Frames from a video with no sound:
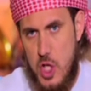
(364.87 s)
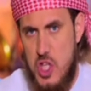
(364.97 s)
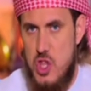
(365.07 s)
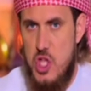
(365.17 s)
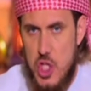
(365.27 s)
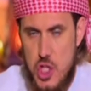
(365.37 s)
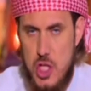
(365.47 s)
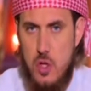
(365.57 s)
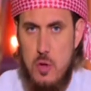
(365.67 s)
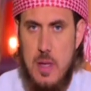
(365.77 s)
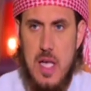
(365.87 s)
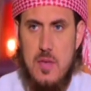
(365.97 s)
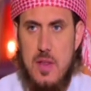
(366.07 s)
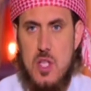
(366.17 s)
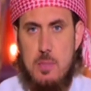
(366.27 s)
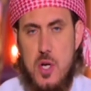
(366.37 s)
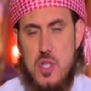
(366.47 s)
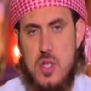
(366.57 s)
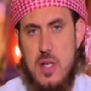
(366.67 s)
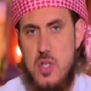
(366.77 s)
conditioned to believe that this
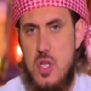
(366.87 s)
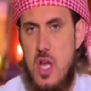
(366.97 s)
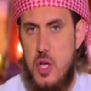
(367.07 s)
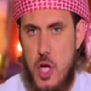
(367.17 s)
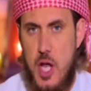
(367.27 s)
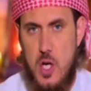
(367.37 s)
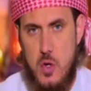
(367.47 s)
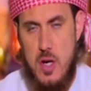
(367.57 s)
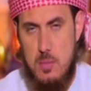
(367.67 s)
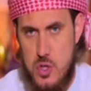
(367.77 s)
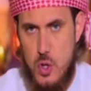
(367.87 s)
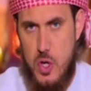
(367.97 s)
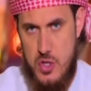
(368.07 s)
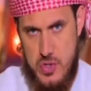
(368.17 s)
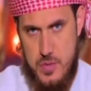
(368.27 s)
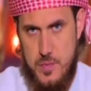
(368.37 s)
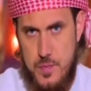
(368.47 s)
person is not a credible source.